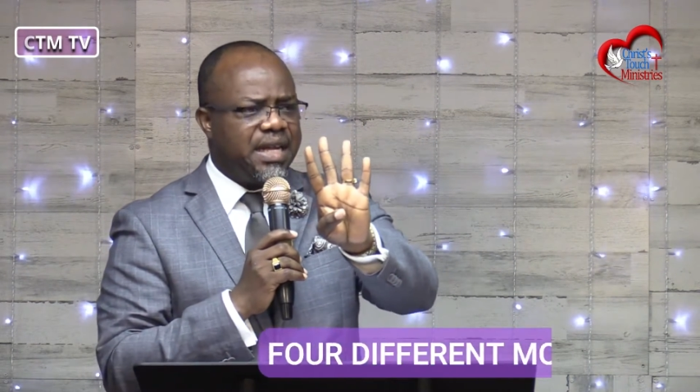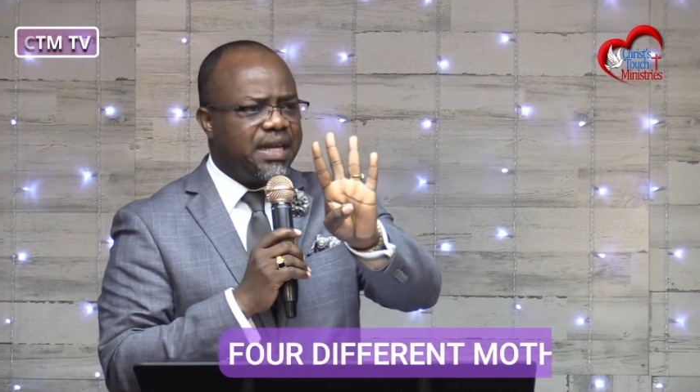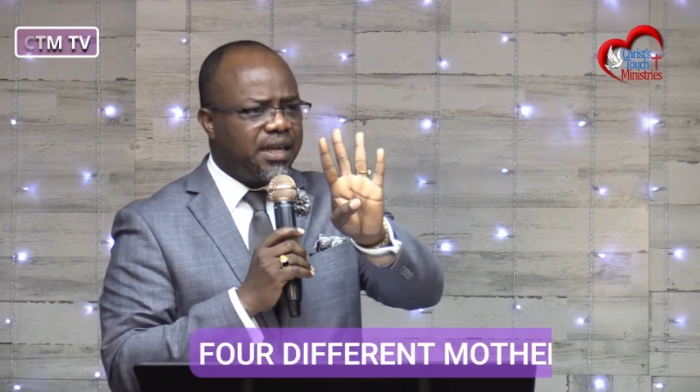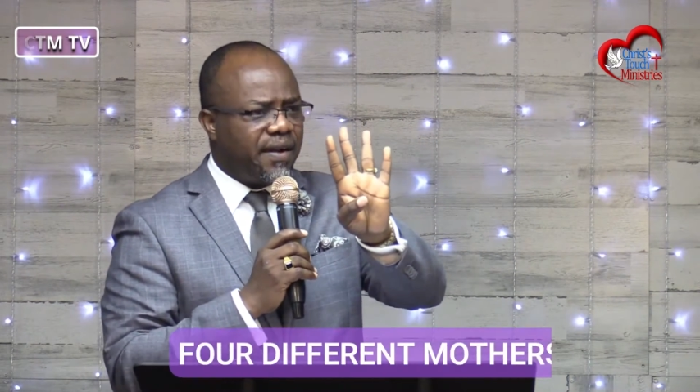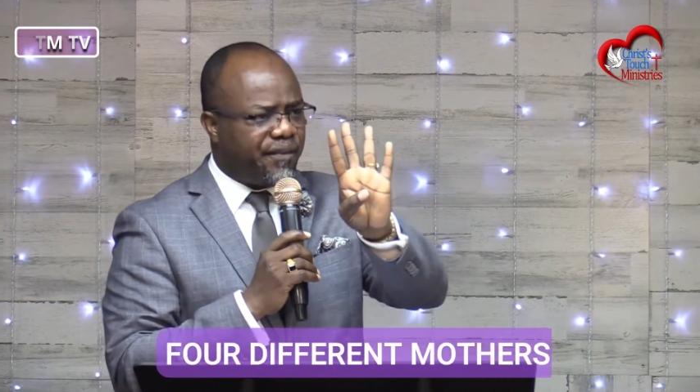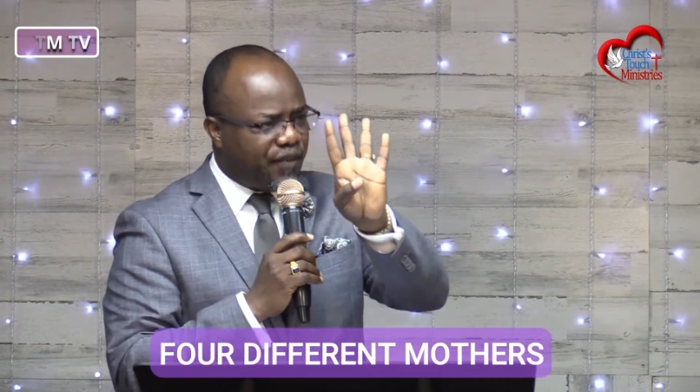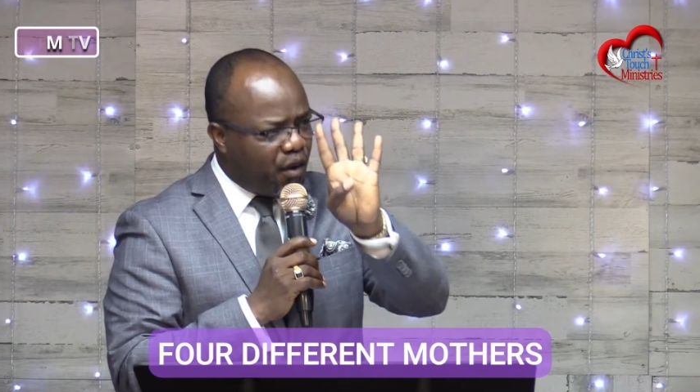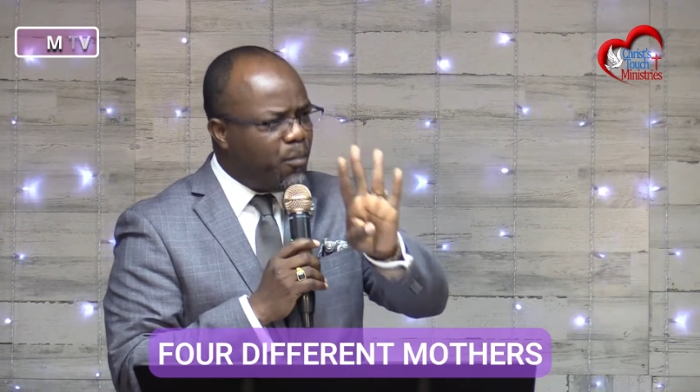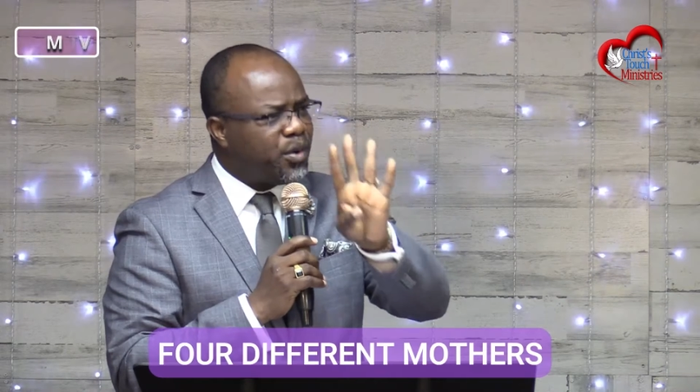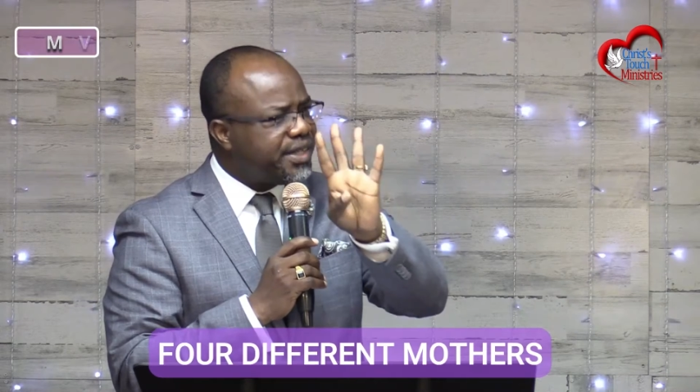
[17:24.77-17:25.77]
There are four
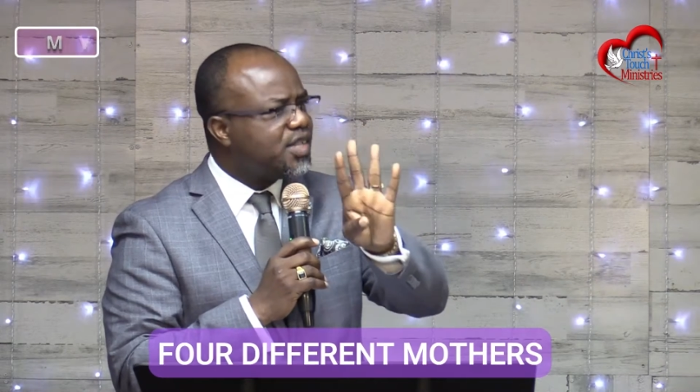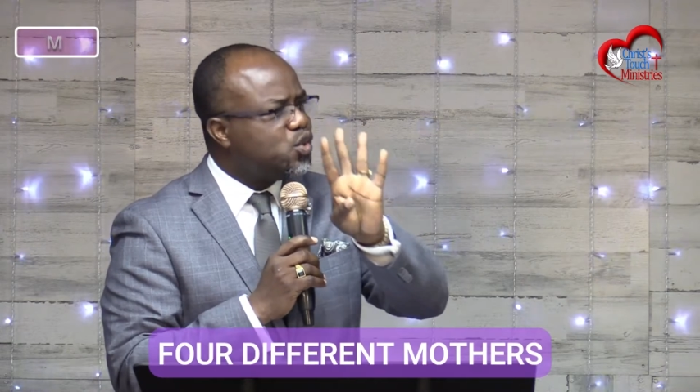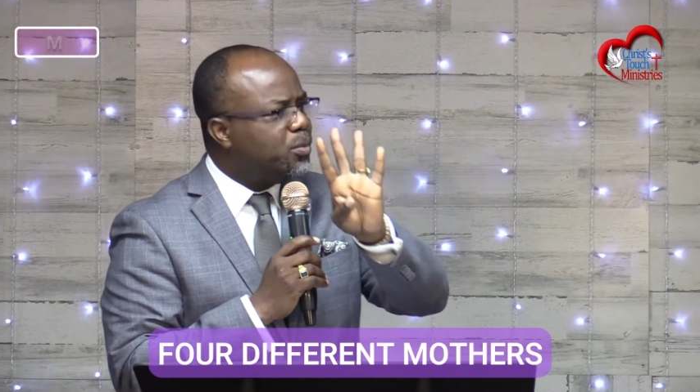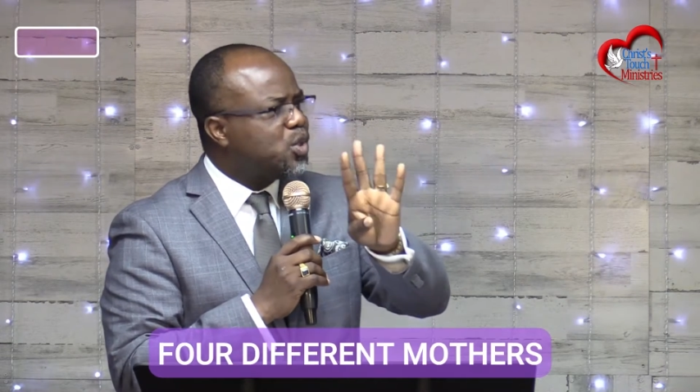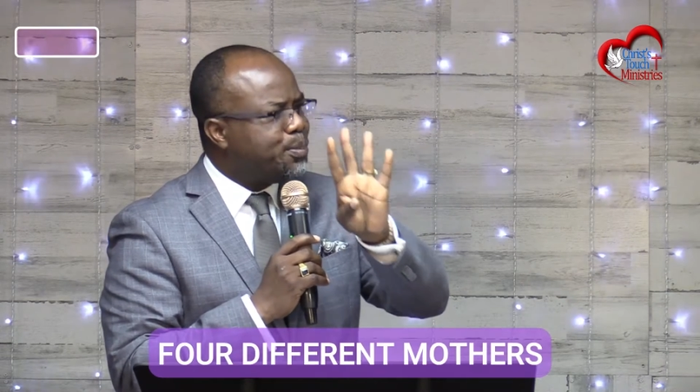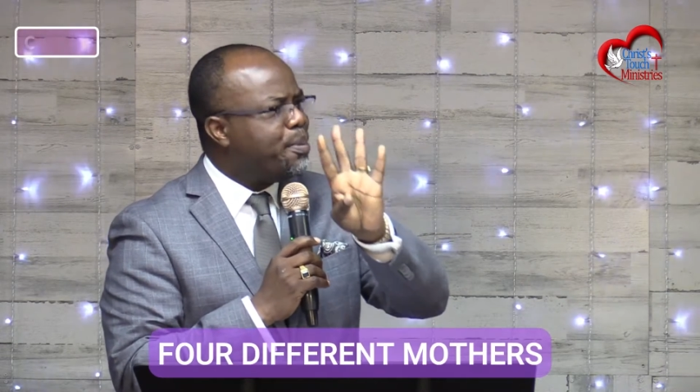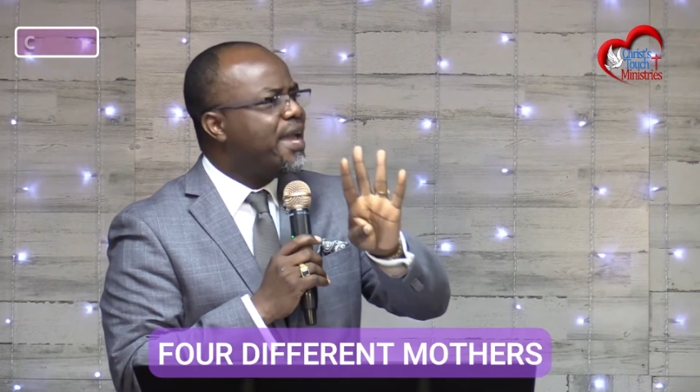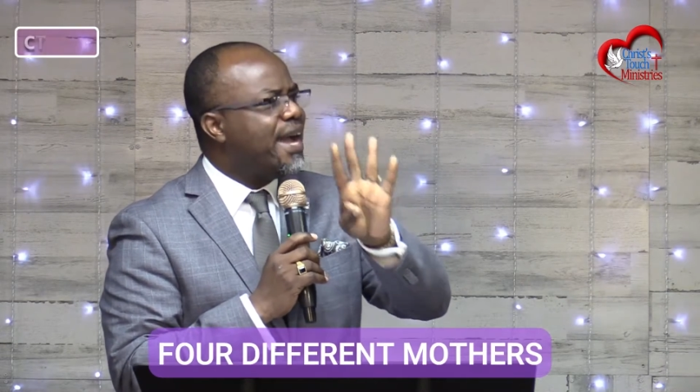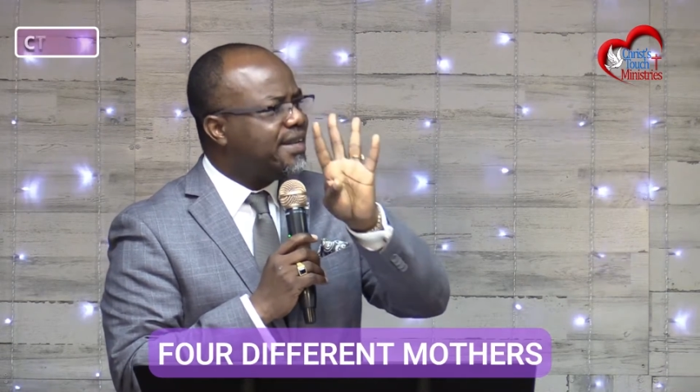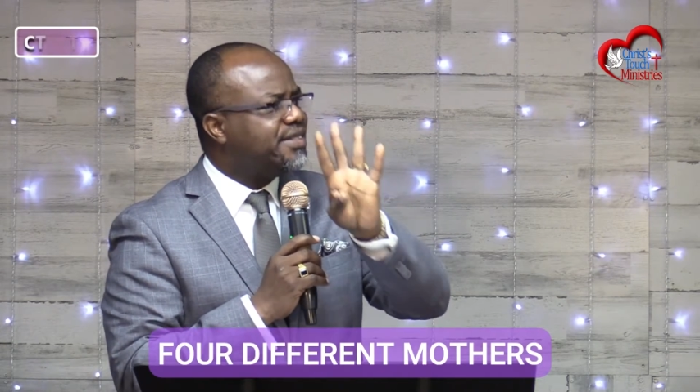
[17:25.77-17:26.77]
mothers you must
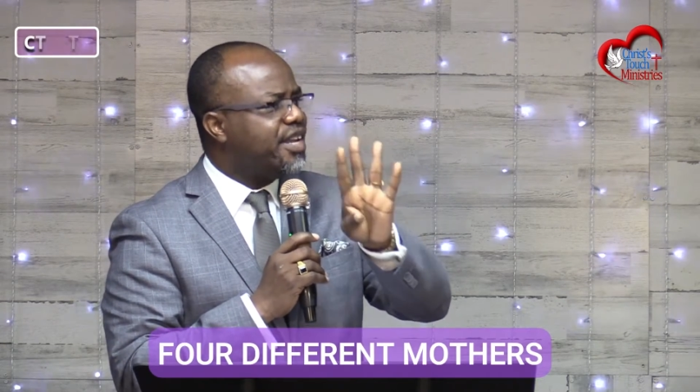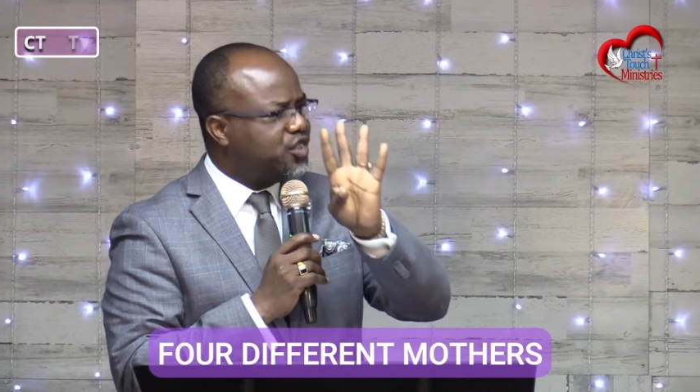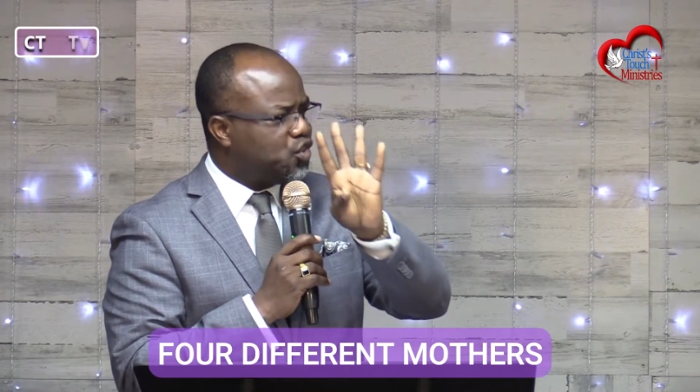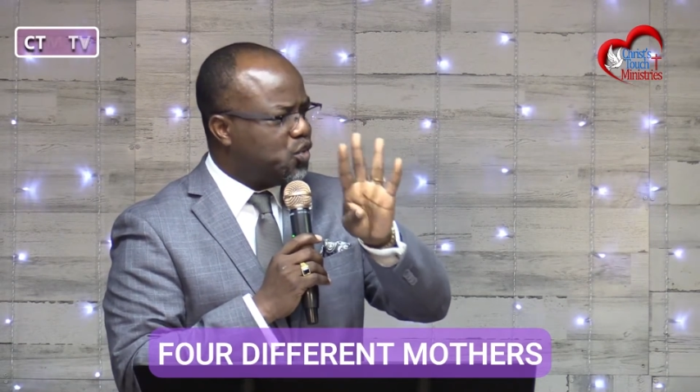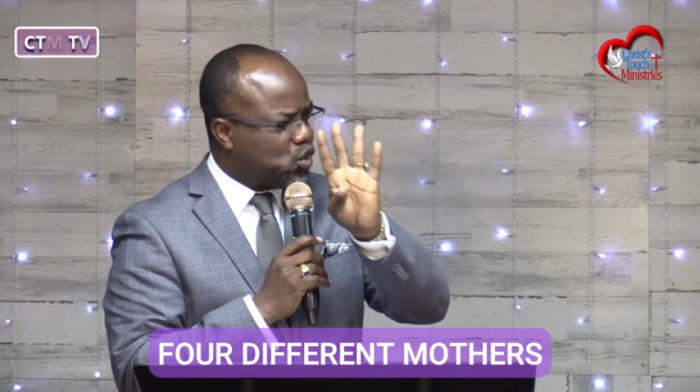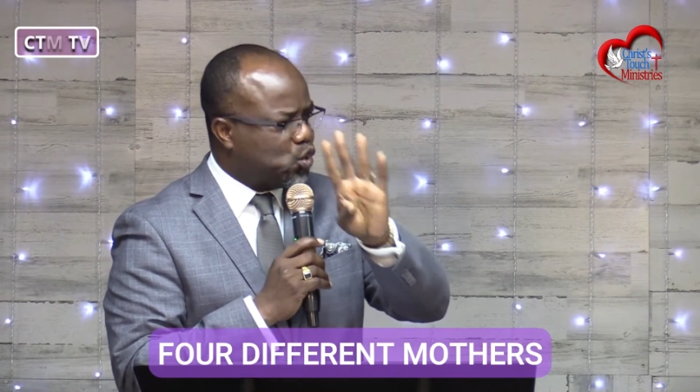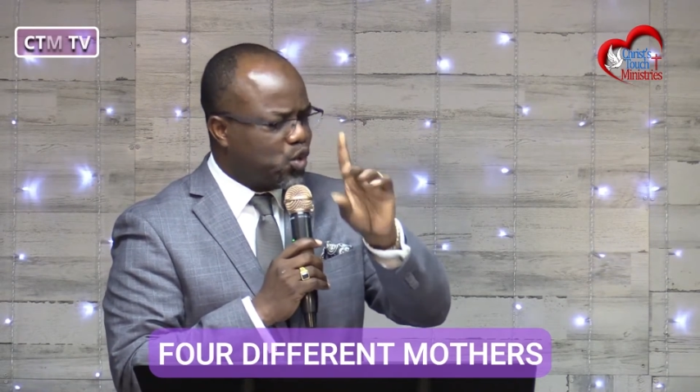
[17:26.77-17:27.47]
pay attention to.